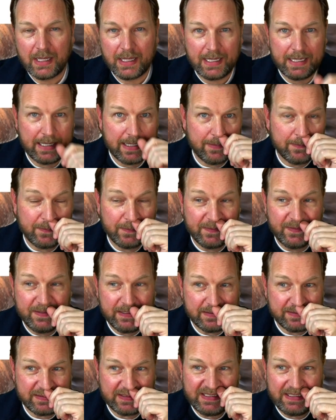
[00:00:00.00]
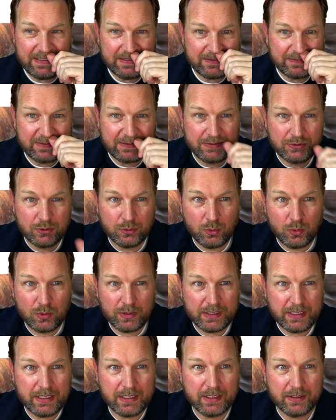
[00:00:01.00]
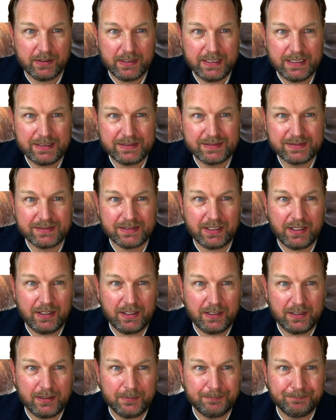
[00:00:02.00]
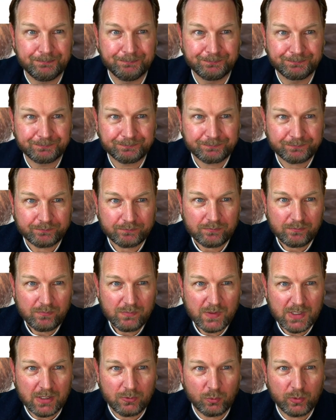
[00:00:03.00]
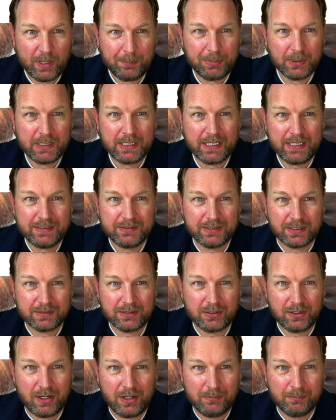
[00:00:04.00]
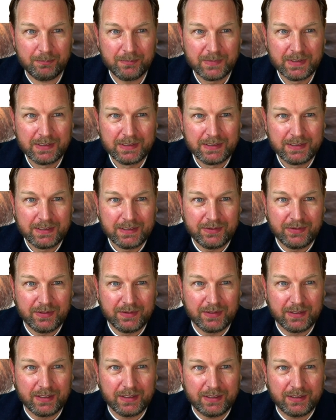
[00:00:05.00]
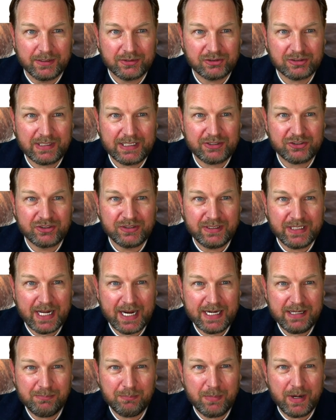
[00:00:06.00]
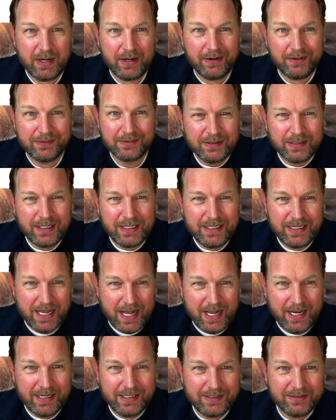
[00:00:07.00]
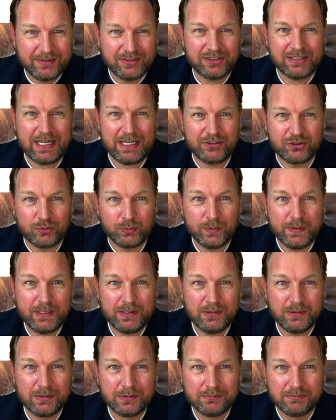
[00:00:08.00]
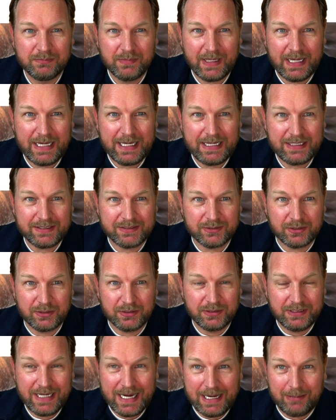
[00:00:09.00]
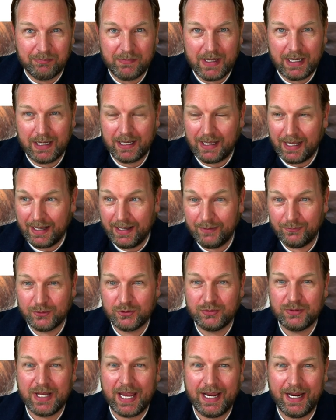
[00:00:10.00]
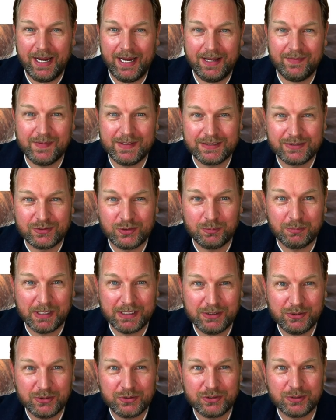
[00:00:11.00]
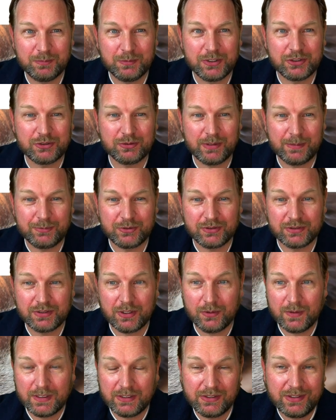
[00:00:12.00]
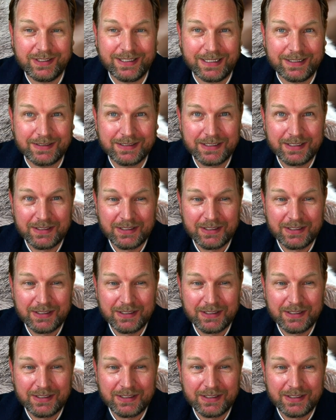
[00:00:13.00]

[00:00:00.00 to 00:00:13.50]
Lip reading: And this is the tool here. It's replicate.com. /nightmare AI/real Azure GAM. Now I have to add this to my YouTube description so that you can